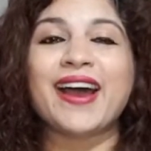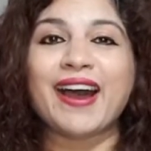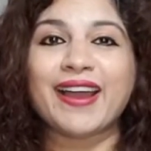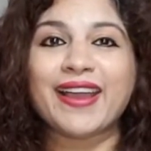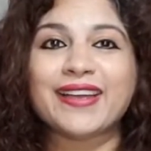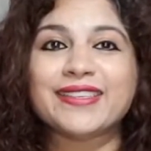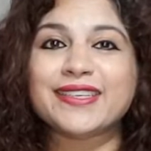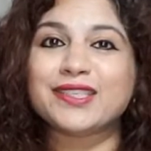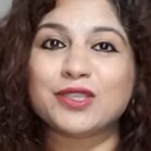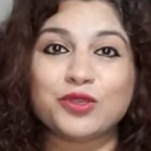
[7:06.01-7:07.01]

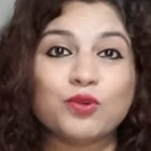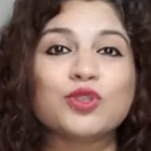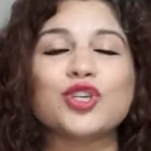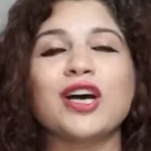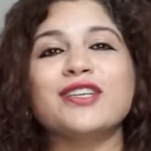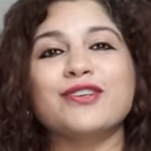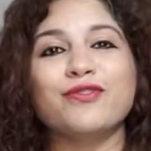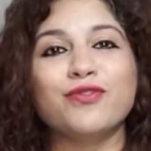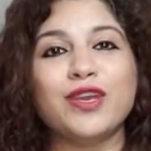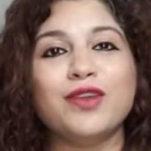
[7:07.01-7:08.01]
IITs do charge a
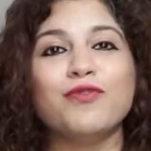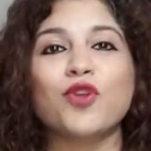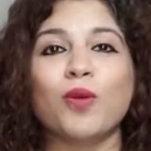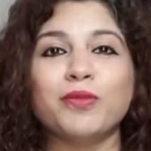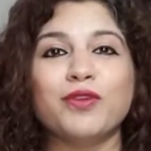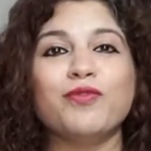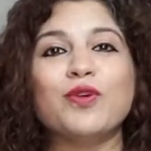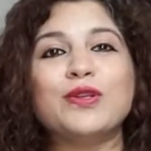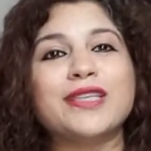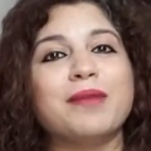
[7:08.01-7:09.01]
fee from their
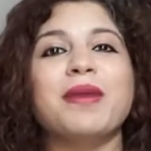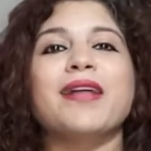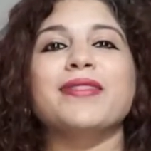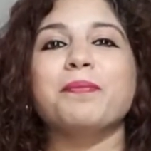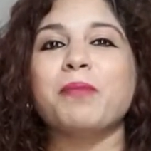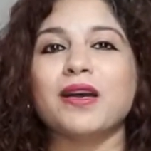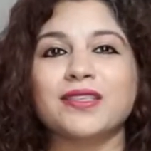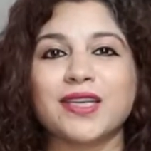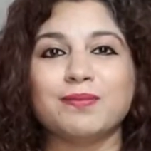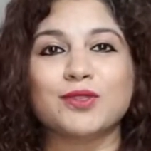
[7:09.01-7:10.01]
full-time and their
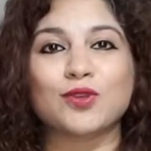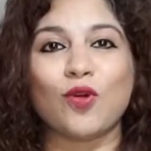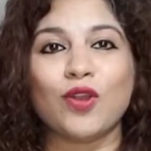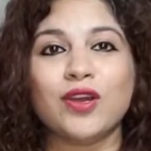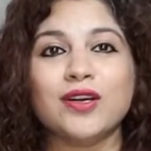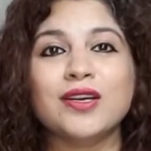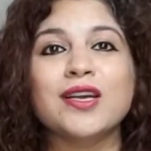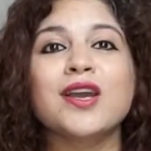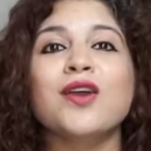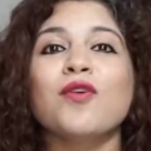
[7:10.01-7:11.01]
part-time scholar
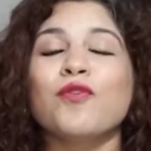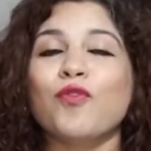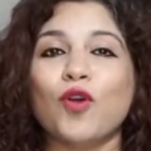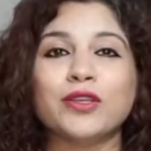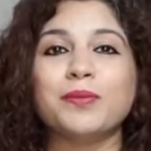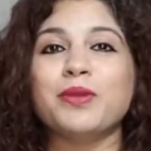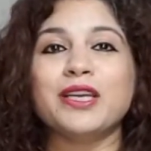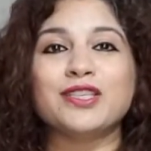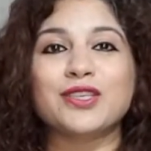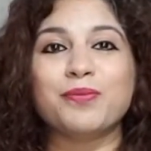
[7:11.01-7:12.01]
for the
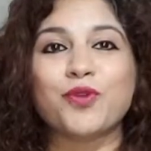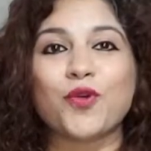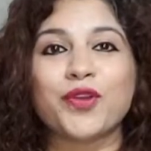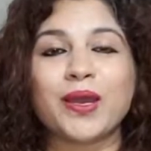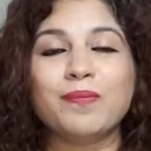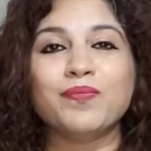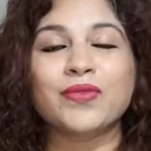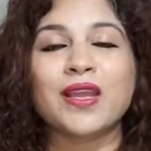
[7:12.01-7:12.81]
PhD program.